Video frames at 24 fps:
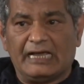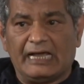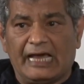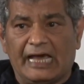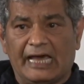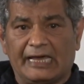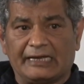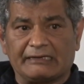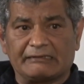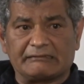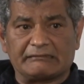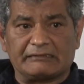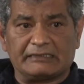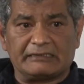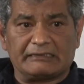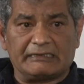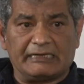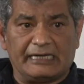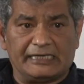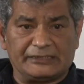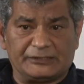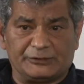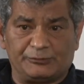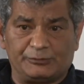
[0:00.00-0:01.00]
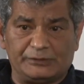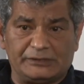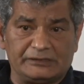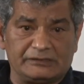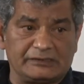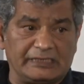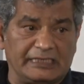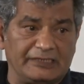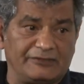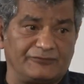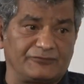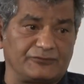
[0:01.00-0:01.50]
And as we
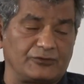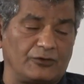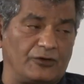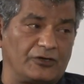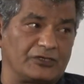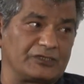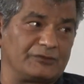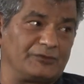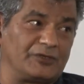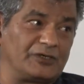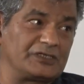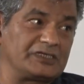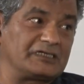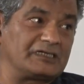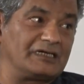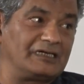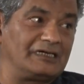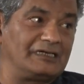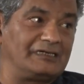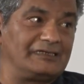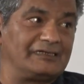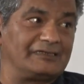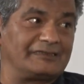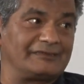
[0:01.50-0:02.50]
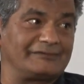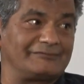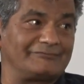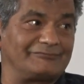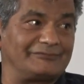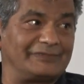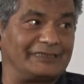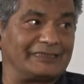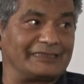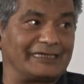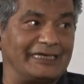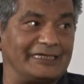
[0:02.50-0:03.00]
kind of talked about it earlier,
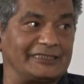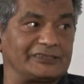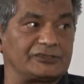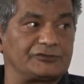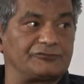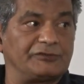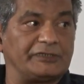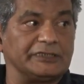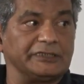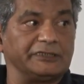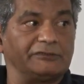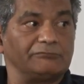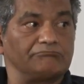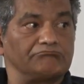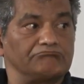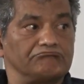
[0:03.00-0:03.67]
it gets very